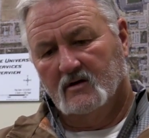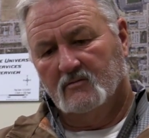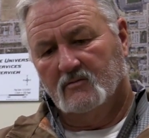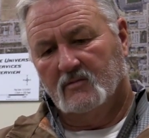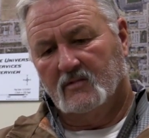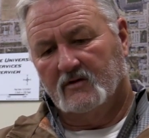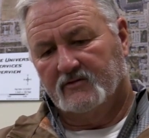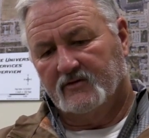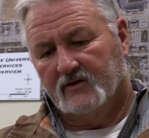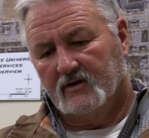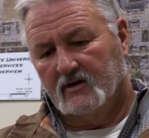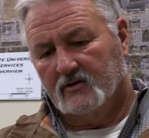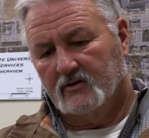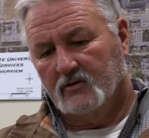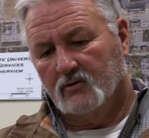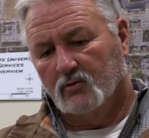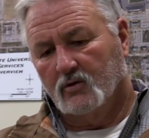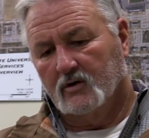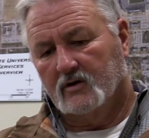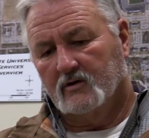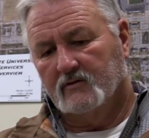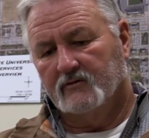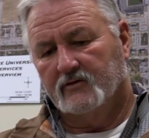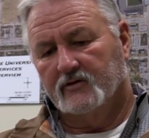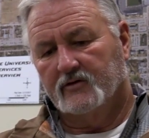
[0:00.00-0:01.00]
My father,
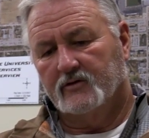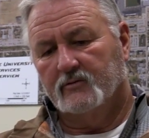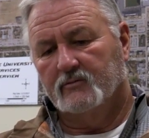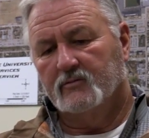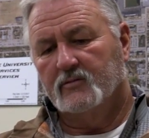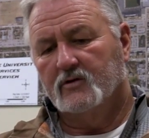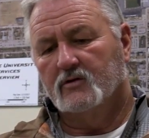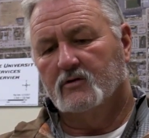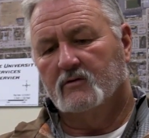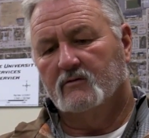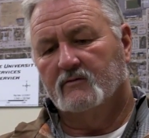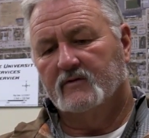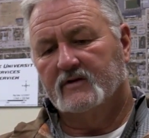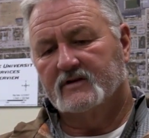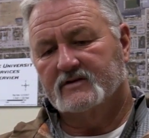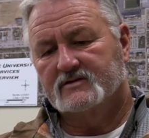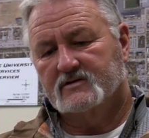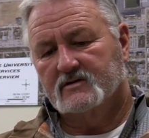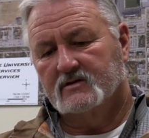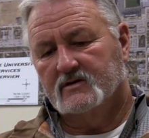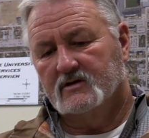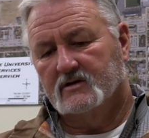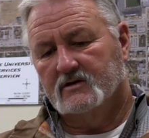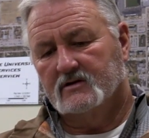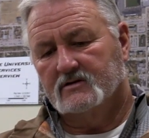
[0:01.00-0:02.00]
working for the Bureau of
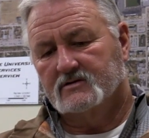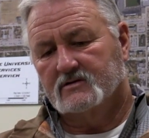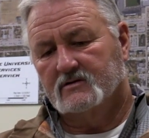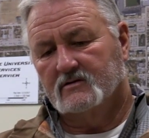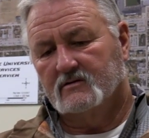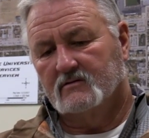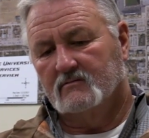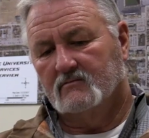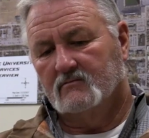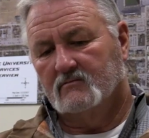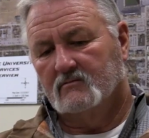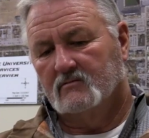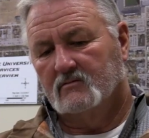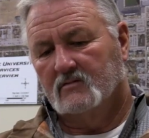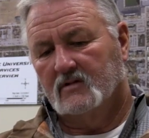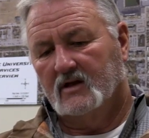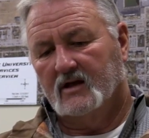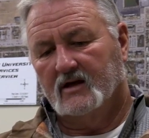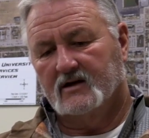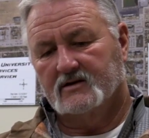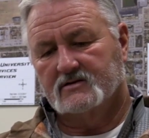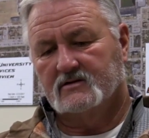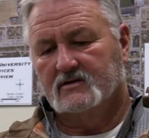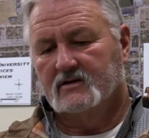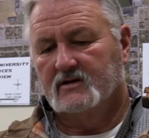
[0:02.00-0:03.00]
Investigation, he
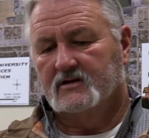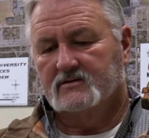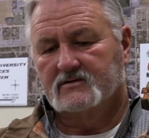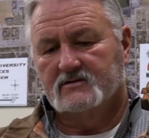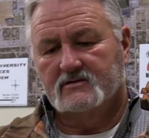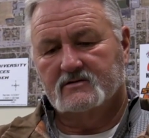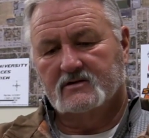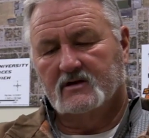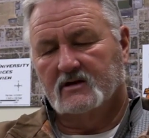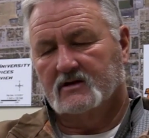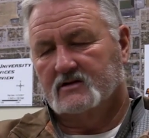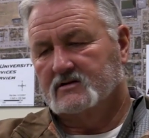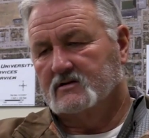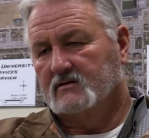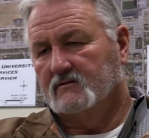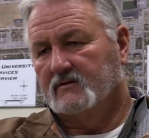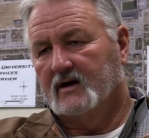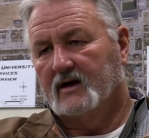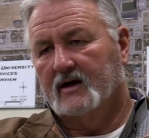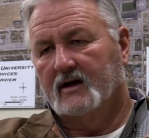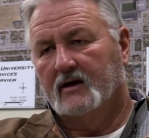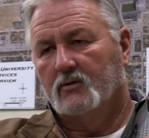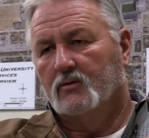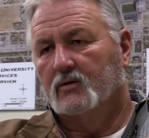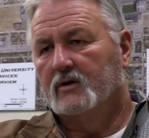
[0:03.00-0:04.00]
actually has a section of
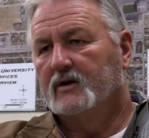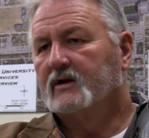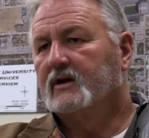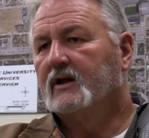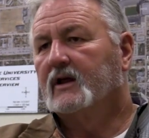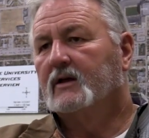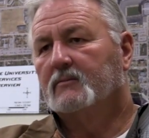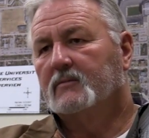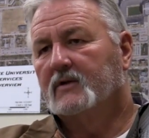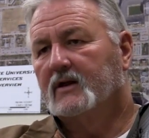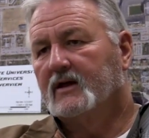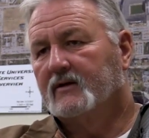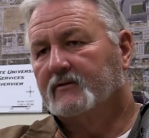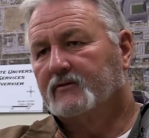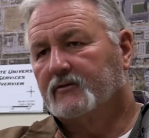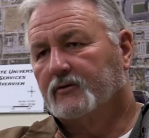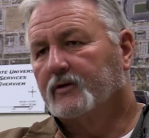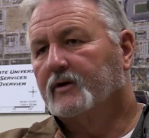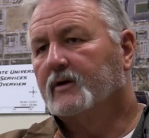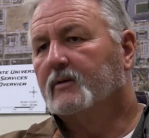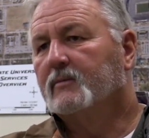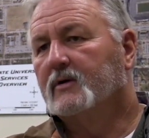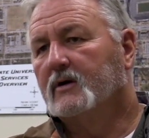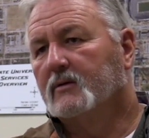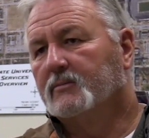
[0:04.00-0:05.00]
highway named
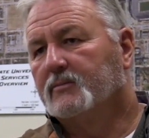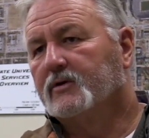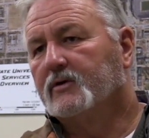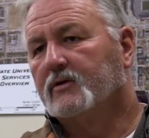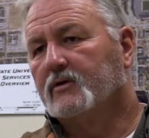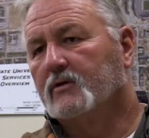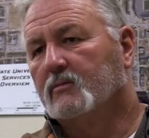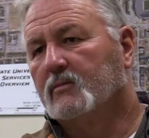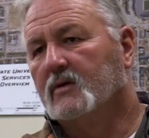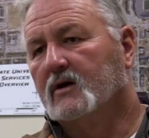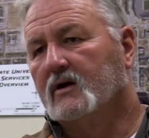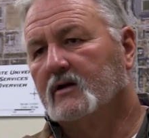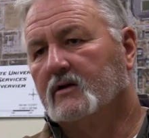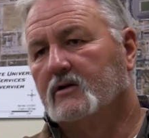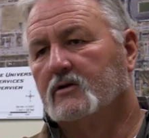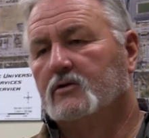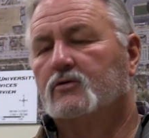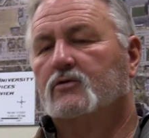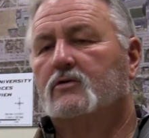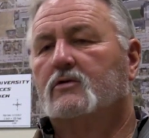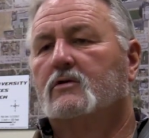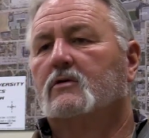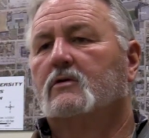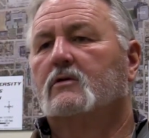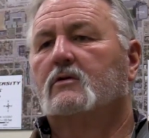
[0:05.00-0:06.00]
after him up here by
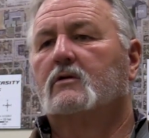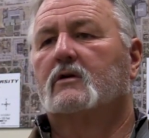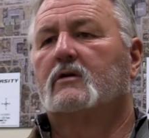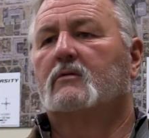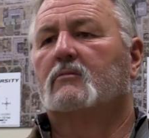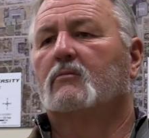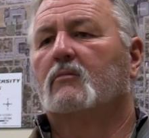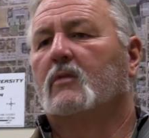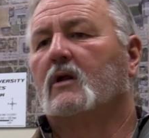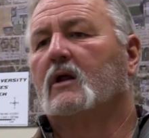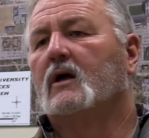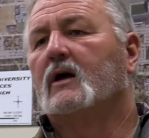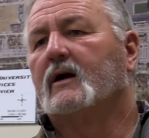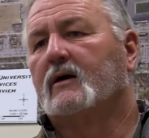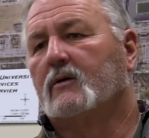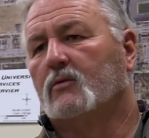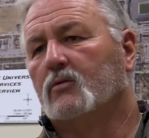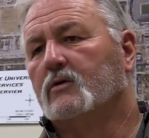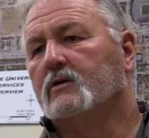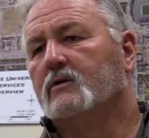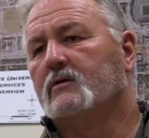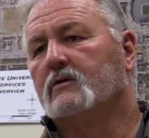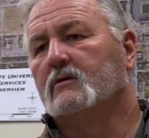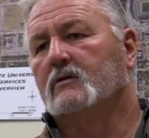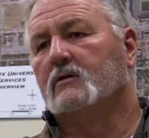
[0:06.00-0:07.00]
Newkirk and
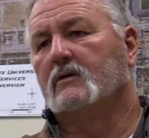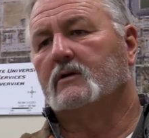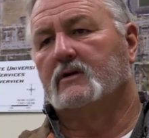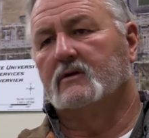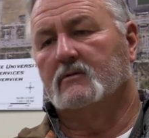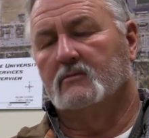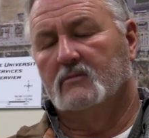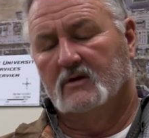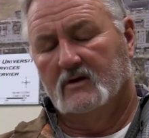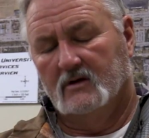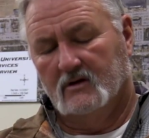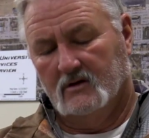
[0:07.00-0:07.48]
Blackwell, and